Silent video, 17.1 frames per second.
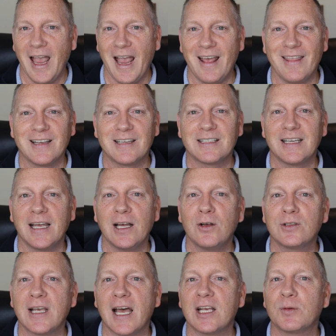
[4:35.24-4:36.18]
and the
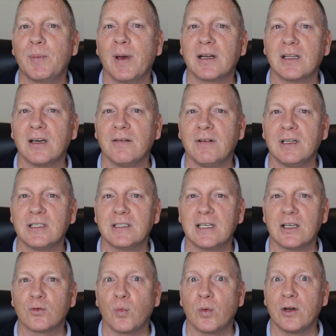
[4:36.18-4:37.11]
sales aspect of it
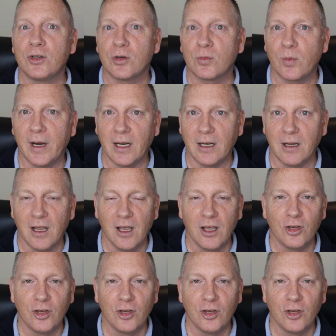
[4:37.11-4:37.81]
says, what is your rate?